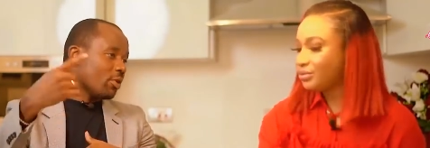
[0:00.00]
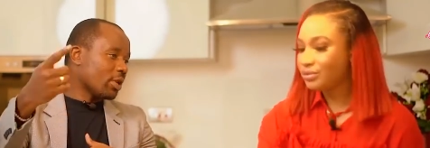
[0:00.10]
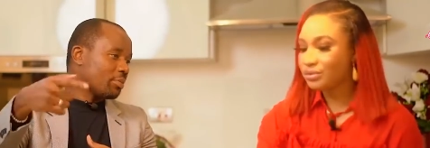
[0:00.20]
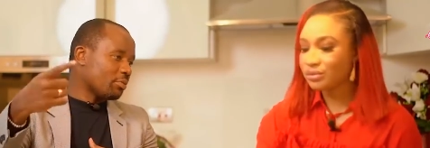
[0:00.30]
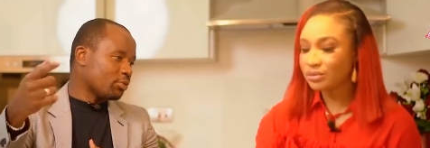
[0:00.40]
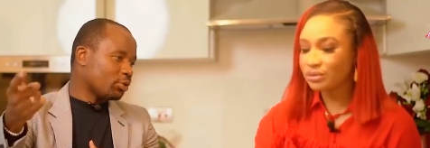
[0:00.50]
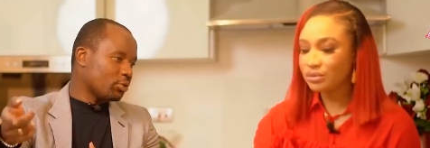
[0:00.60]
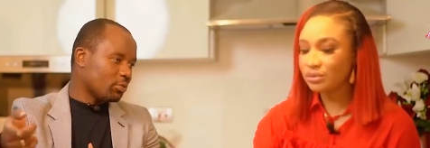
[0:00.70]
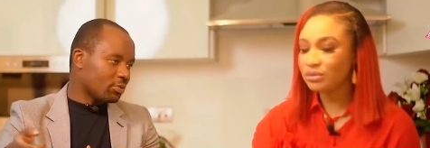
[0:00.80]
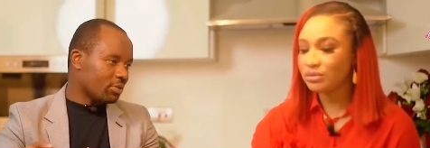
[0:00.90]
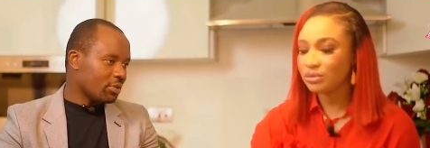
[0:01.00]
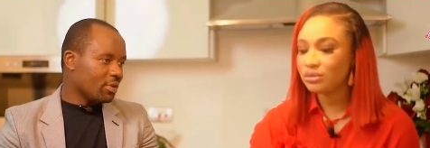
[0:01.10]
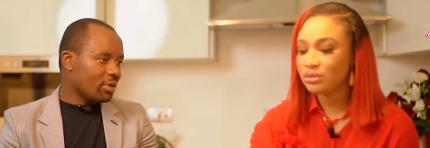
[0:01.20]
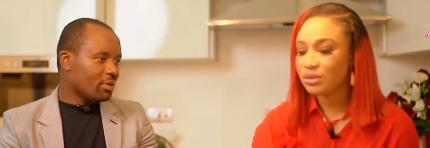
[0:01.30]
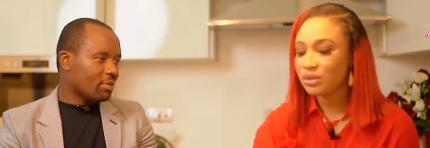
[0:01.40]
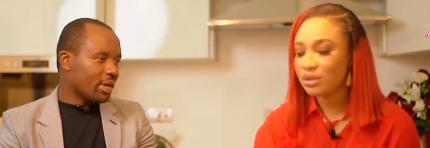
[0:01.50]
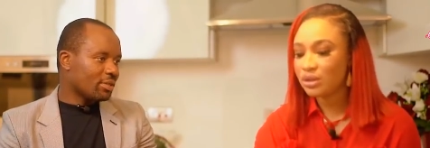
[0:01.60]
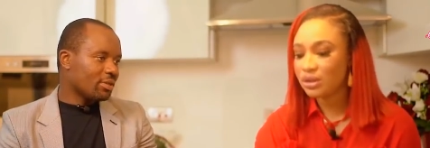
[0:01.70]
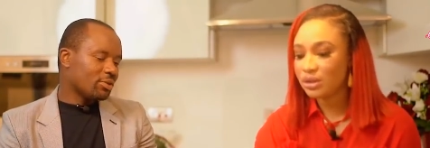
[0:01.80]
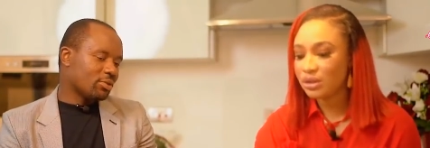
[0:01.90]
Speaker 1: in other people's shoes, right?
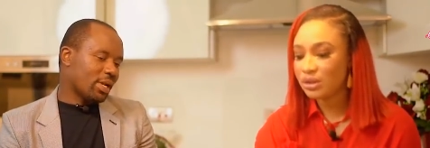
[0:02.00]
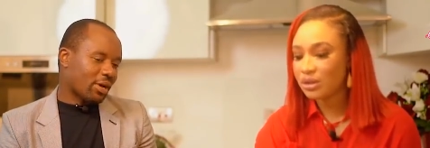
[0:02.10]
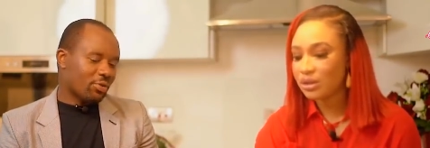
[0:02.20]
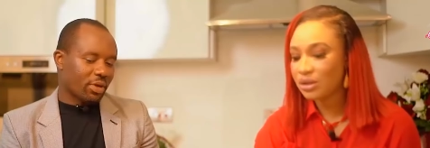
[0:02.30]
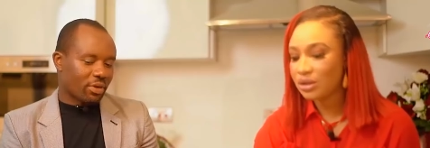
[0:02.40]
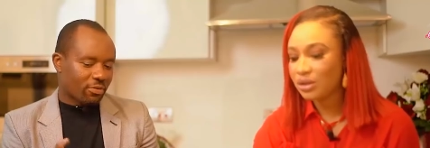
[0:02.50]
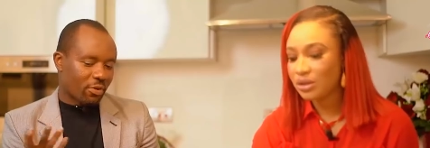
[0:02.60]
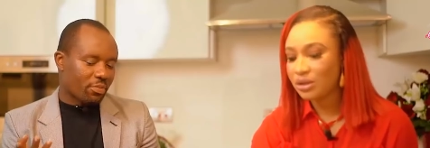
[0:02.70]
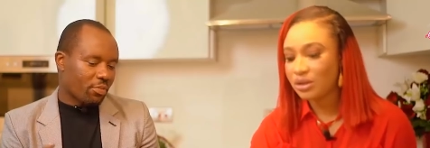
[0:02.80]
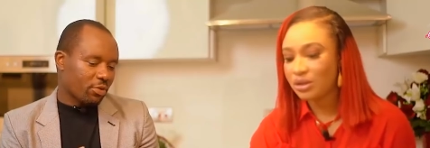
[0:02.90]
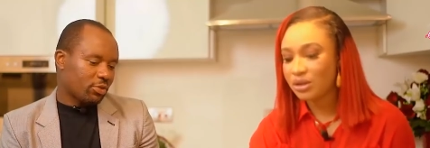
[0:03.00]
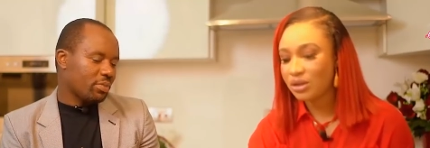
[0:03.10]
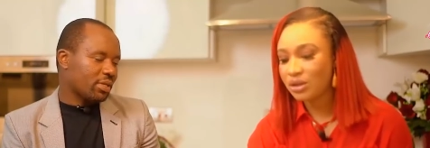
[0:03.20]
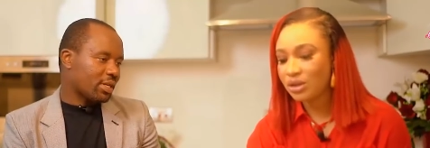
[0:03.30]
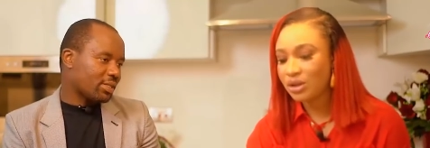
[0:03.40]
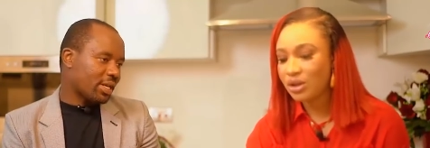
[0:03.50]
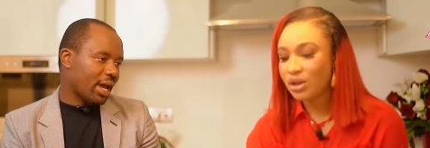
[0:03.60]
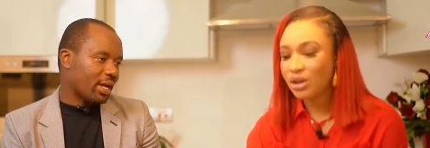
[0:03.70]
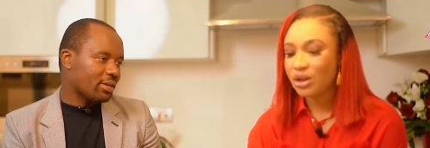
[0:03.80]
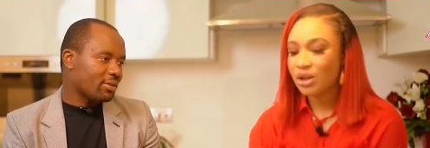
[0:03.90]
So that could be for both business
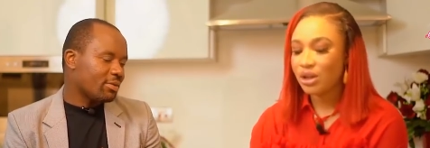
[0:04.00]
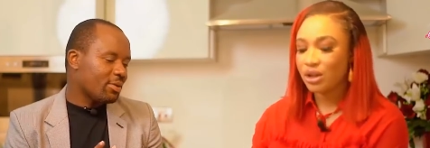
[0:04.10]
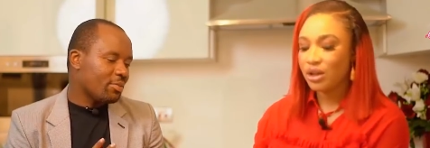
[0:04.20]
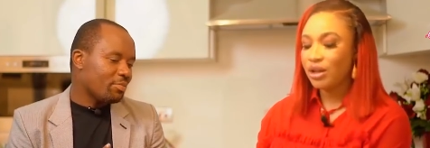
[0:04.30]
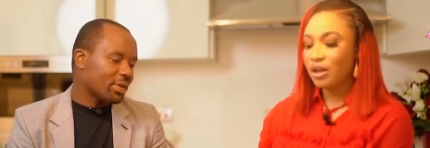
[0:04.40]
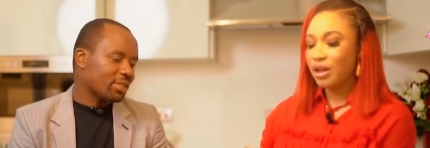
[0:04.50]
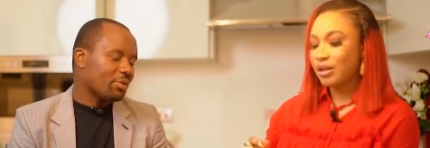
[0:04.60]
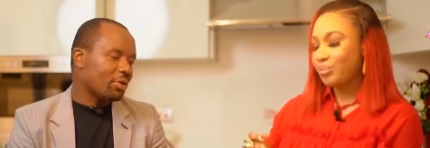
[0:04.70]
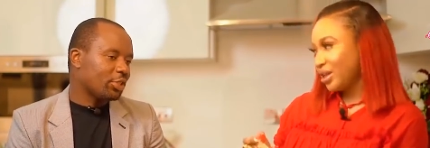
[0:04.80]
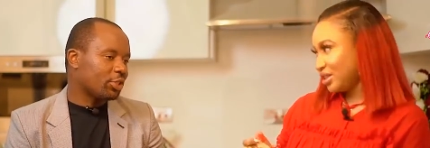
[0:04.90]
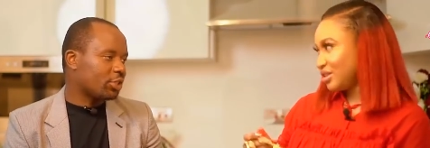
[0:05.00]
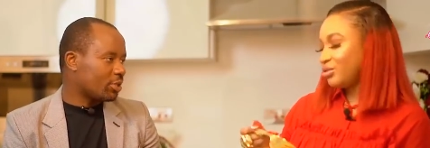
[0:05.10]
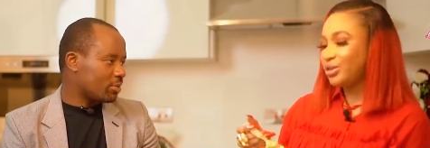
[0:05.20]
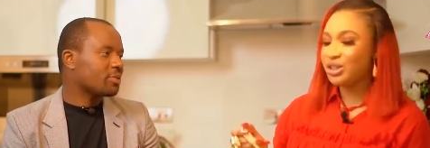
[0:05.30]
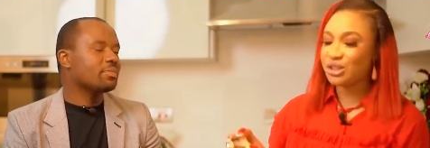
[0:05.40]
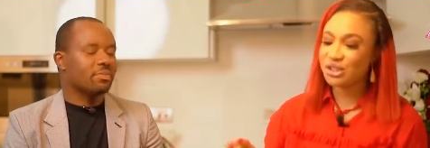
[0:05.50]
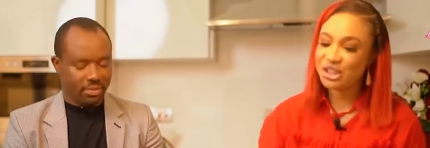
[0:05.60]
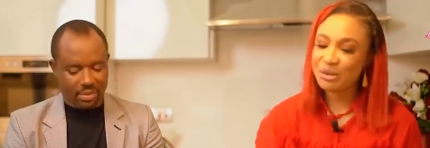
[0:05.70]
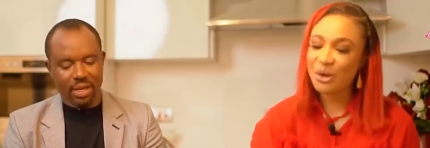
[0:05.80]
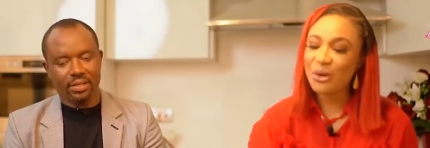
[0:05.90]
and Personal and personal
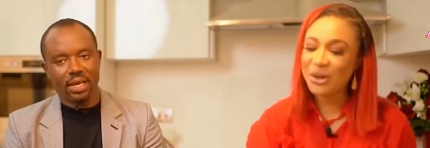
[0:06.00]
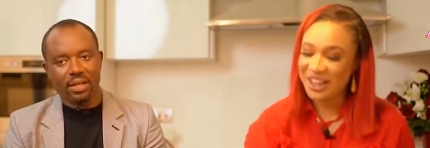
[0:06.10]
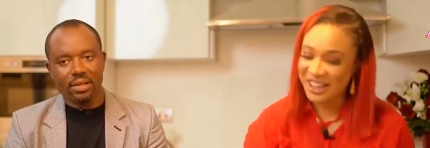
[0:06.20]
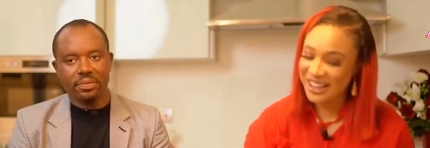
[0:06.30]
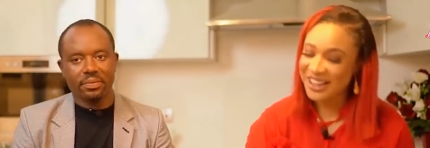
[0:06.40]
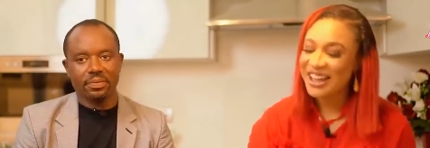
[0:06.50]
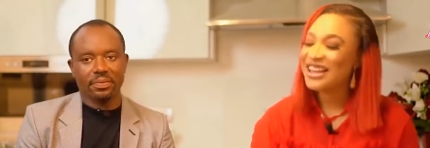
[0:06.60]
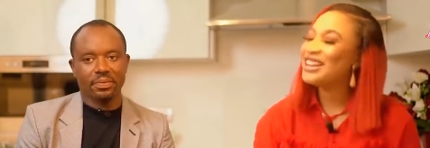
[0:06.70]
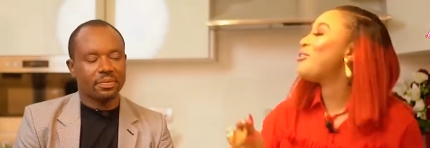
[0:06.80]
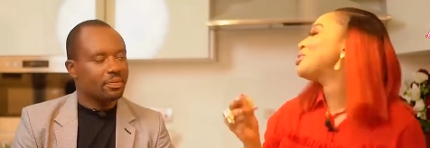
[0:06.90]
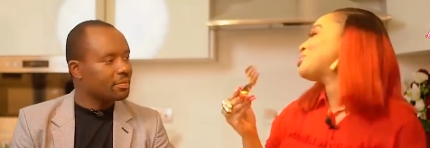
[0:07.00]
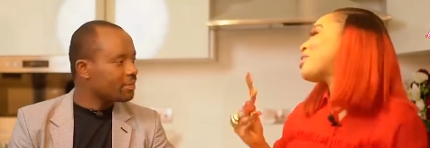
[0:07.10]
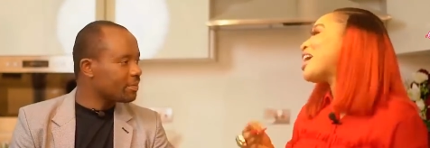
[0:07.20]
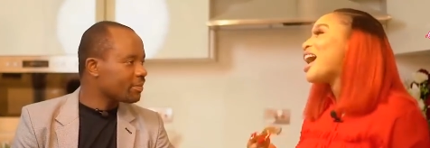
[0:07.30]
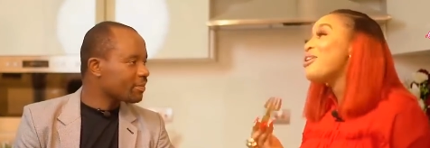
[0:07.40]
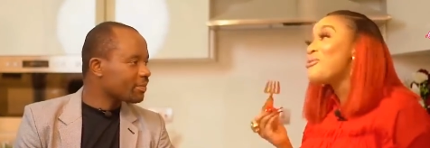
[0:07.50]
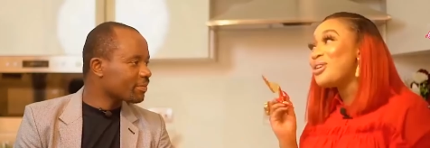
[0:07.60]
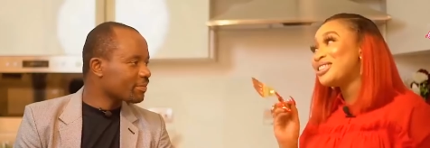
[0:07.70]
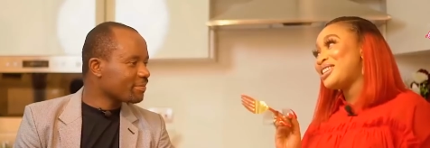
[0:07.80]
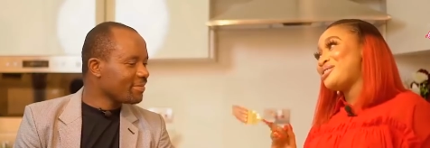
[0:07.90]
relationship.
Speaker 2: Okay, exactly. that was where I
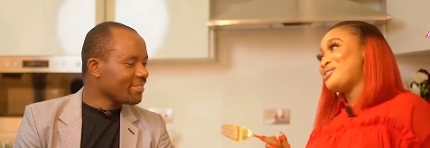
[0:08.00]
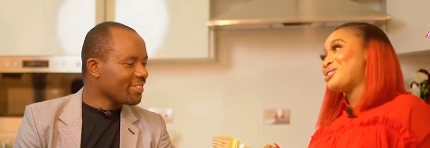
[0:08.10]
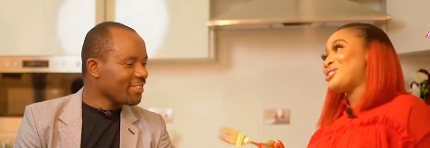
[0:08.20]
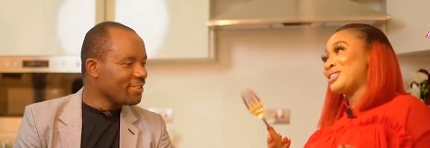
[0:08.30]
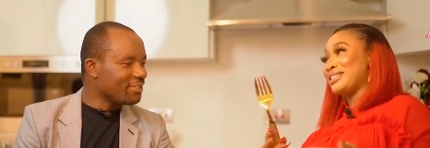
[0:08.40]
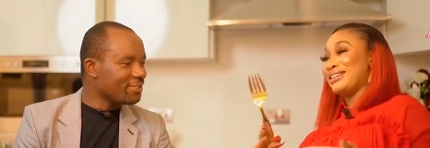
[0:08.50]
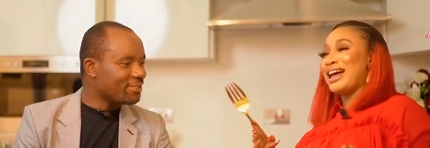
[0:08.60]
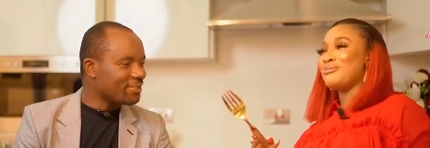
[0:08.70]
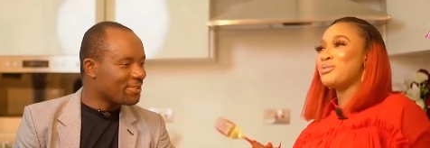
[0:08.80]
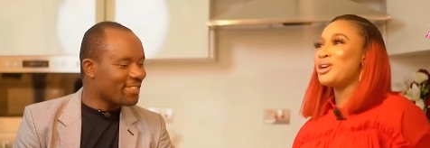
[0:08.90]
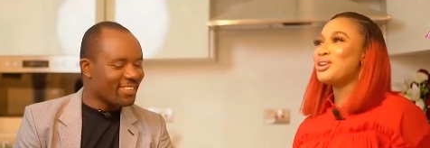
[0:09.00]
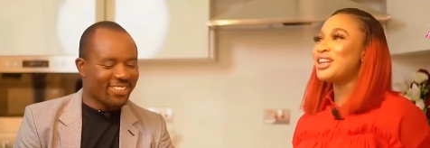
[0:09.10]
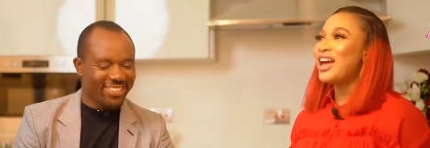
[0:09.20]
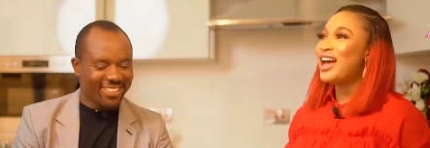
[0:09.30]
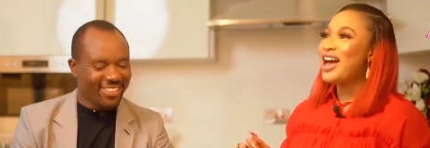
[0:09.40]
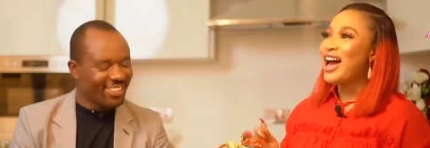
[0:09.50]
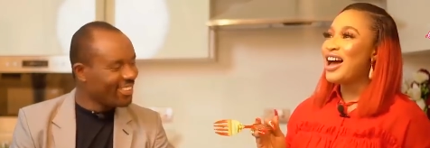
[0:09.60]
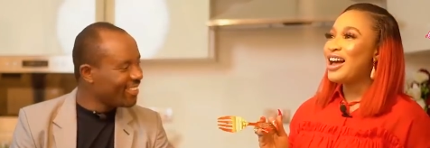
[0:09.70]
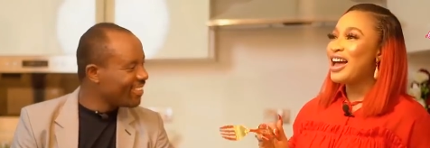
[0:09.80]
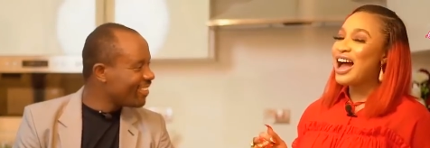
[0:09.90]
wanted you to just land because
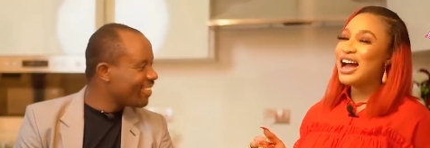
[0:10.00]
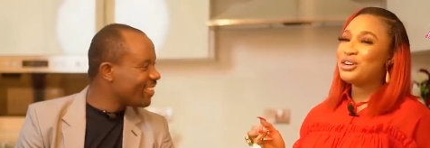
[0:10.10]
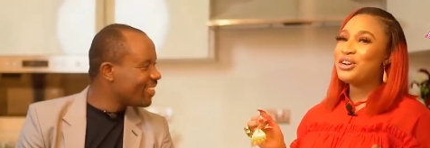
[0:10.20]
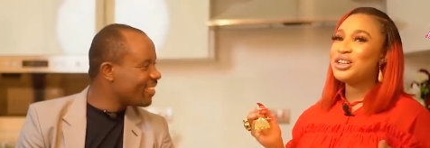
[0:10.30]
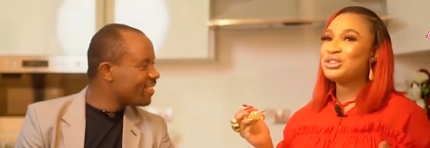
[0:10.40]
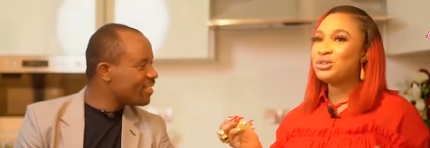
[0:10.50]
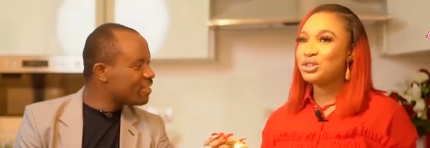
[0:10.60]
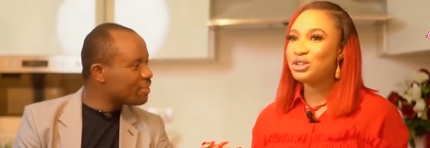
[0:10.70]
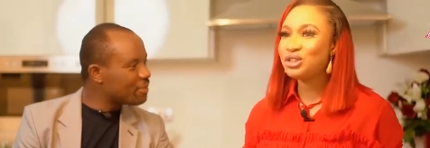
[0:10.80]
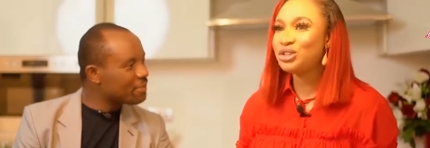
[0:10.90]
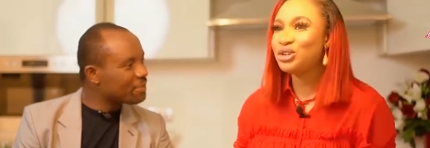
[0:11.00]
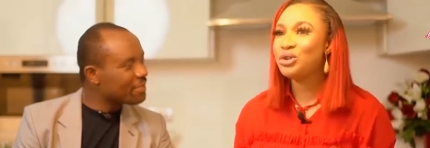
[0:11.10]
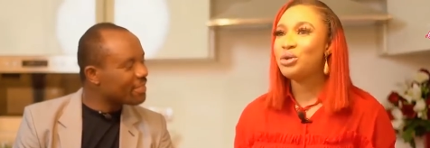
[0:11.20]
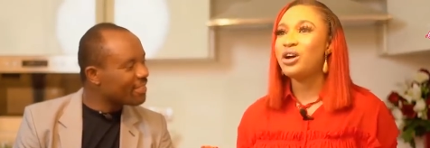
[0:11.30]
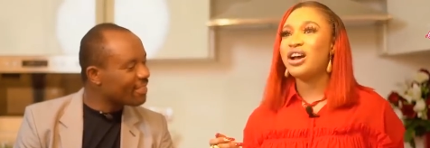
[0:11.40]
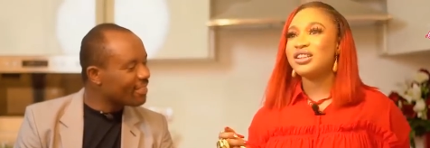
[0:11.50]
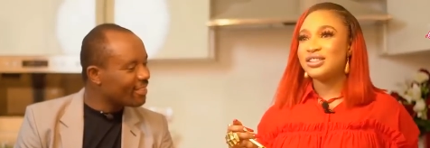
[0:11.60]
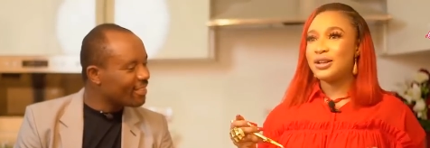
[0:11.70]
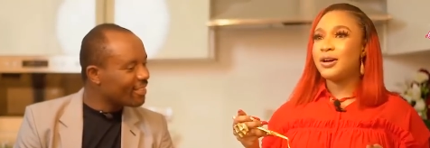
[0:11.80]
I, I had already introduced you as